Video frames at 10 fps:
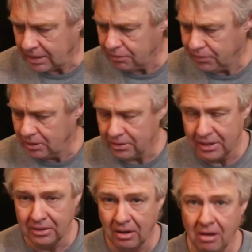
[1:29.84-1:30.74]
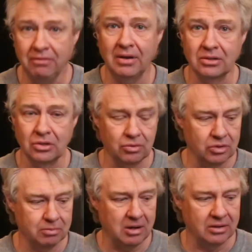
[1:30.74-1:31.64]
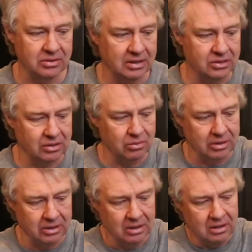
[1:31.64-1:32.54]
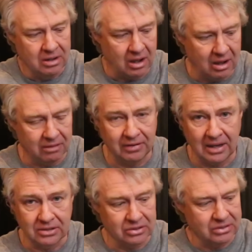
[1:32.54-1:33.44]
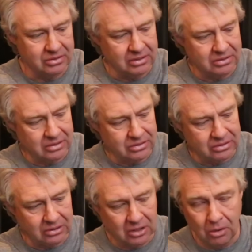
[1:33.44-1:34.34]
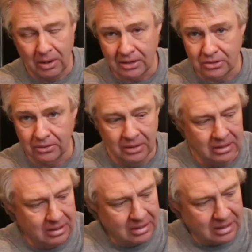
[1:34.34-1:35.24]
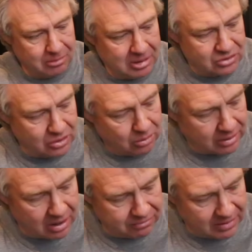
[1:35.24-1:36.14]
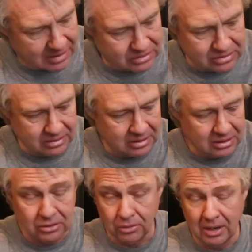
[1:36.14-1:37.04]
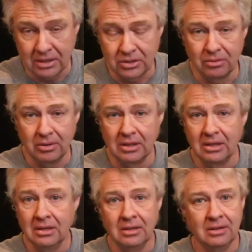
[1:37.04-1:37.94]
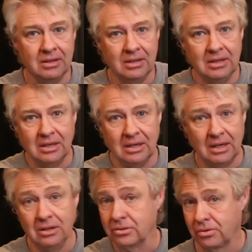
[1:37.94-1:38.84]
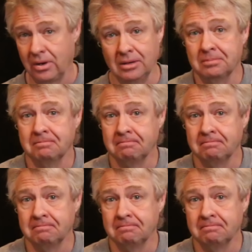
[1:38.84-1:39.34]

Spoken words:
If we look at the off-axis response, that's going off-axis, and since this is a coaxial, it means going off-axis in any direction, really. It looks great.